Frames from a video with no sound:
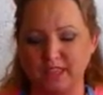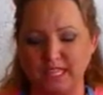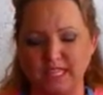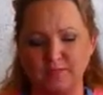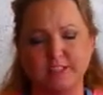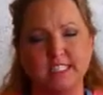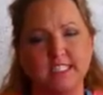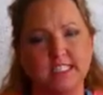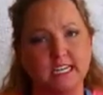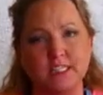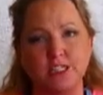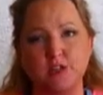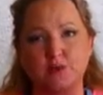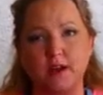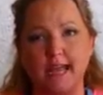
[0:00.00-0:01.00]
If it
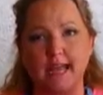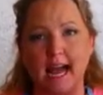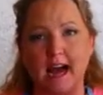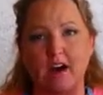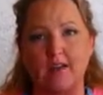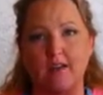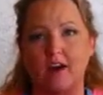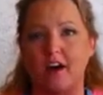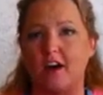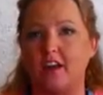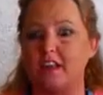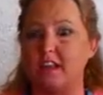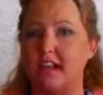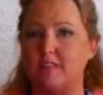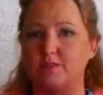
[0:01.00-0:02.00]
does dry out,
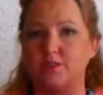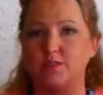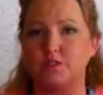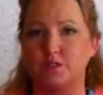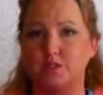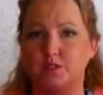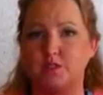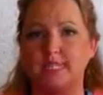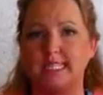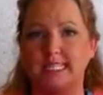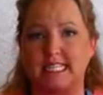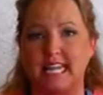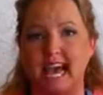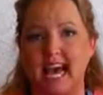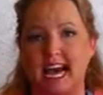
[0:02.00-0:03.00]
all you have to do
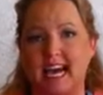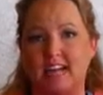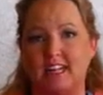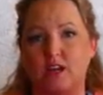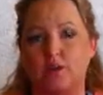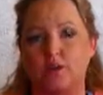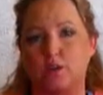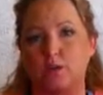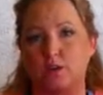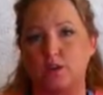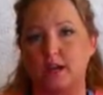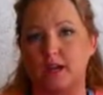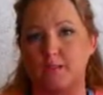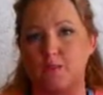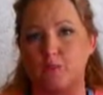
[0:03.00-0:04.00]
is add a
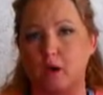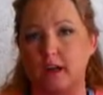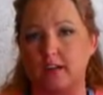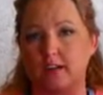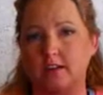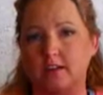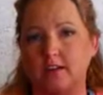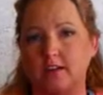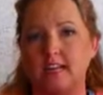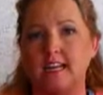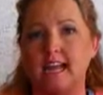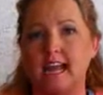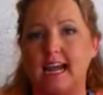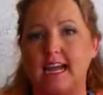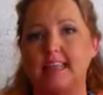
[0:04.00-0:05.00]
1/4 cup of water,
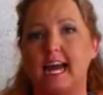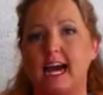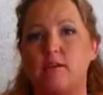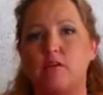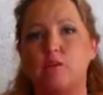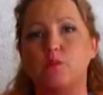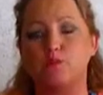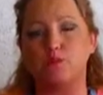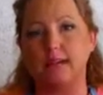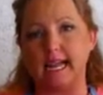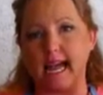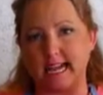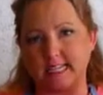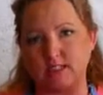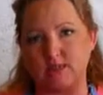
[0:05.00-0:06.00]
and that will
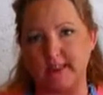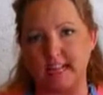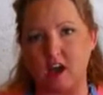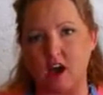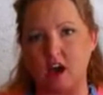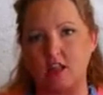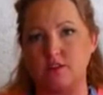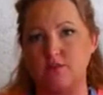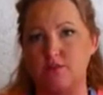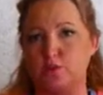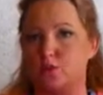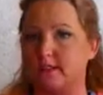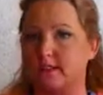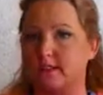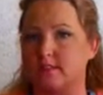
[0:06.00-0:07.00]
reactivate all of the
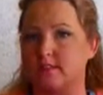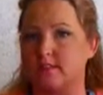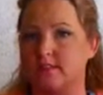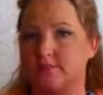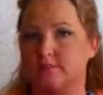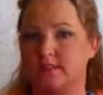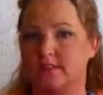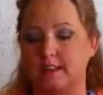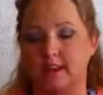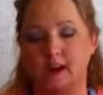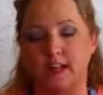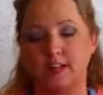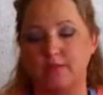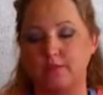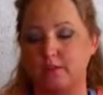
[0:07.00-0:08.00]
oils. The
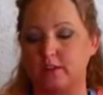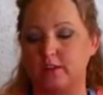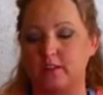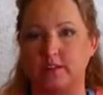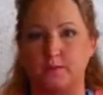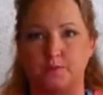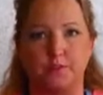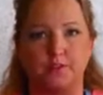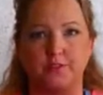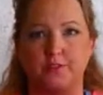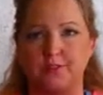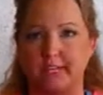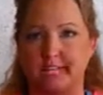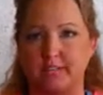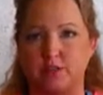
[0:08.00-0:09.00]
olive oil, the
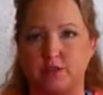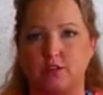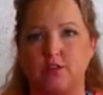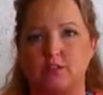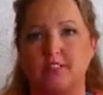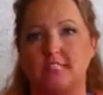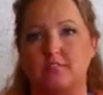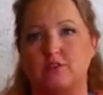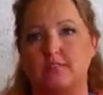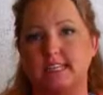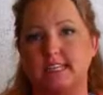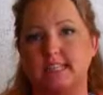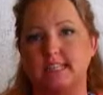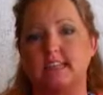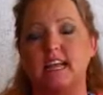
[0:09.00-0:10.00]
purification oil,
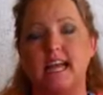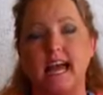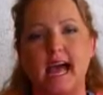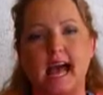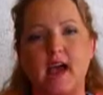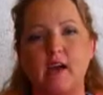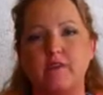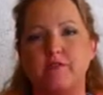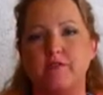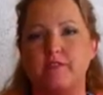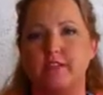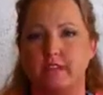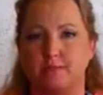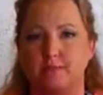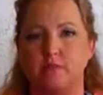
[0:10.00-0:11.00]
citronella,
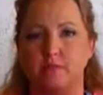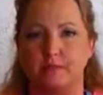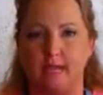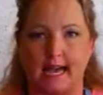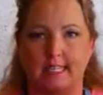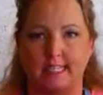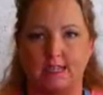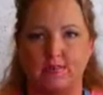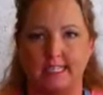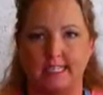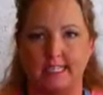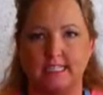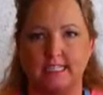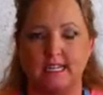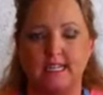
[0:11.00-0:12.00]
everything will be
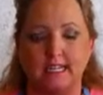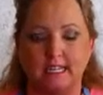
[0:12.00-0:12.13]
activated.